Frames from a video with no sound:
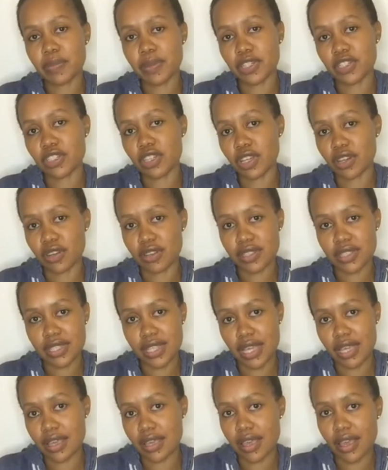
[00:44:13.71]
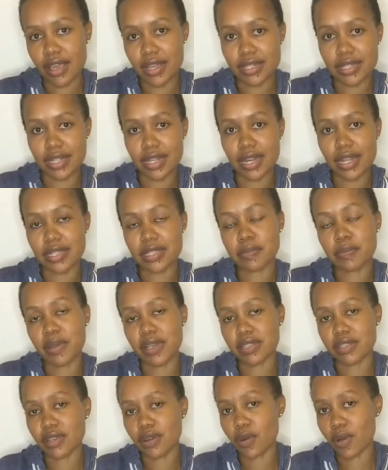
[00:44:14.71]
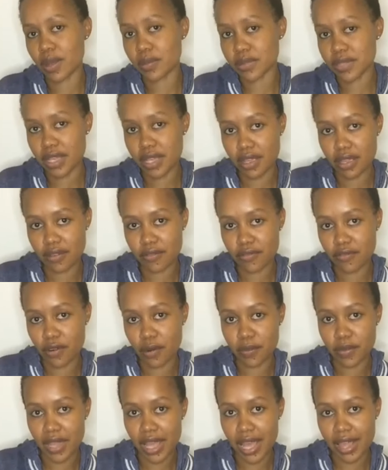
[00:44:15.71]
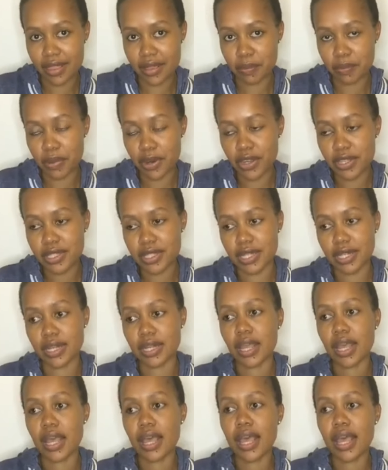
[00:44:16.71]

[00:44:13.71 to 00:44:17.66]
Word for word: but you're not saying hurt the next person or I'm taking from the other person.